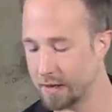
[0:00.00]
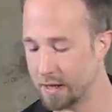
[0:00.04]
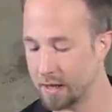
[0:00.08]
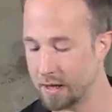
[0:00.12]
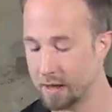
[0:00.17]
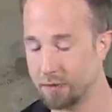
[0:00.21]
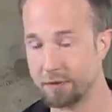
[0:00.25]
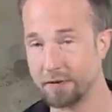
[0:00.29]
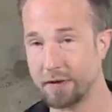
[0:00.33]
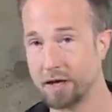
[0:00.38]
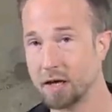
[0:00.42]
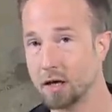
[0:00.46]

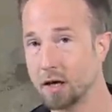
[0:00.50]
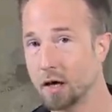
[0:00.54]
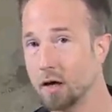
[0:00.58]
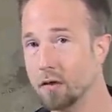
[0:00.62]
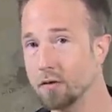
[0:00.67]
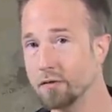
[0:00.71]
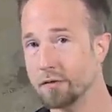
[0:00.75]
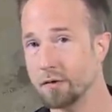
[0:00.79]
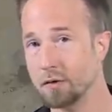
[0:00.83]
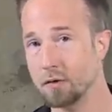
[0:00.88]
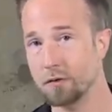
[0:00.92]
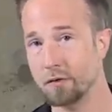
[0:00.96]
and it's a
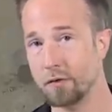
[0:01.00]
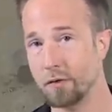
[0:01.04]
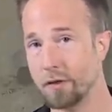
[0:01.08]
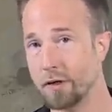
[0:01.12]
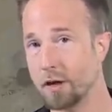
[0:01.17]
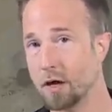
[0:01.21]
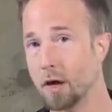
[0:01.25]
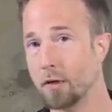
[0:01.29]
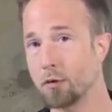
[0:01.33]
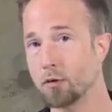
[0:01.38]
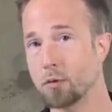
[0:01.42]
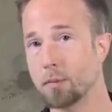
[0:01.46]
cousin to
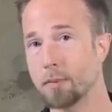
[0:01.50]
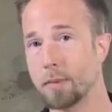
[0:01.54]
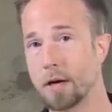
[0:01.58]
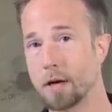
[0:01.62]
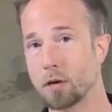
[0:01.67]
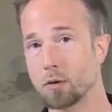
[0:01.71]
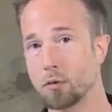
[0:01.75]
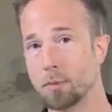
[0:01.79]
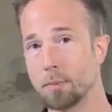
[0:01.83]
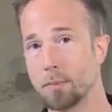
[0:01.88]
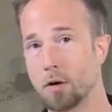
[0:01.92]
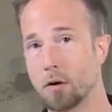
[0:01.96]
the other
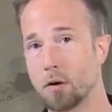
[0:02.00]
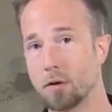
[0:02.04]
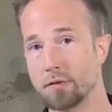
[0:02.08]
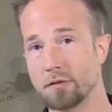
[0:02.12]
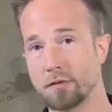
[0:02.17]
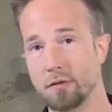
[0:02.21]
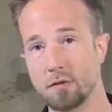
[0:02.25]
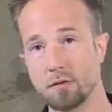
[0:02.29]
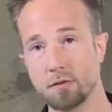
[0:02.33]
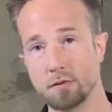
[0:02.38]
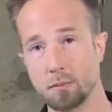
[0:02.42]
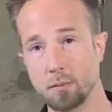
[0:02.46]

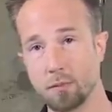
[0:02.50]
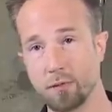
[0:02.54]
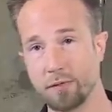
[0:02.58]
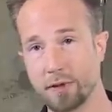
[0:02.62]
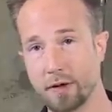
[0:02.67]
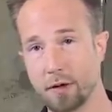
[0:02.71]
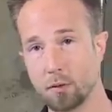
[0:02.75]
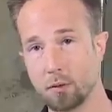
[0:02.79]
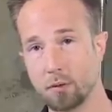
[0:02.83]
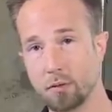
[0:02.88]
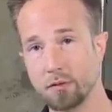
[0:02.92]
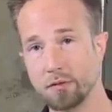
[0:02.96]
MicroPulses from
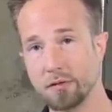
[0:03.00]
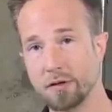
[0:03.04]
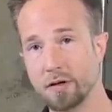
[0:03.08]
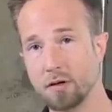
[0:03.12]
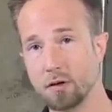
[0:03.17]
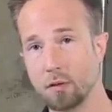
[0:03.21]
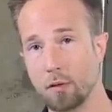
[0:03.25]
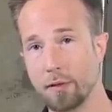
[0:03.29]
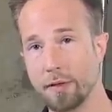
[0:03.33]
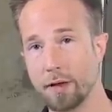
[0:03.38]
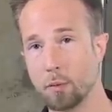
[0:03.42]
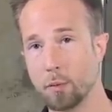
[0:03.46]
Federal
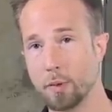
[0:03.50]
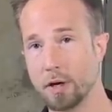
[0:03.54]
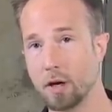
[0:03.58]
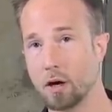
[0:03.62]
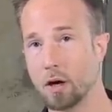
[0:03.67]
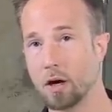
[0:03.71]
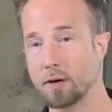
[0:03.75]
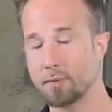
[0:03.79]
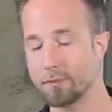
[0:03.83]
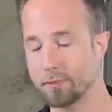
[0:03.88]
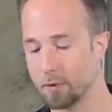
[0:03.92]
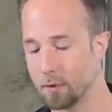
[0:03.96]
Signal that we
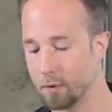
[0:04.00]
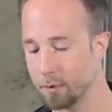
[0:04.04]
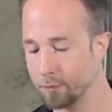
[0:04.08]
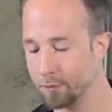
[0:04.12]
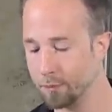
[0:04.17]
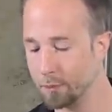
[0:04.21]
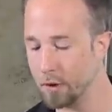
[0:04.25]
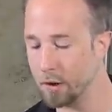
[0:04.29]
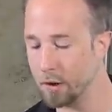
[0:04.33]
offer.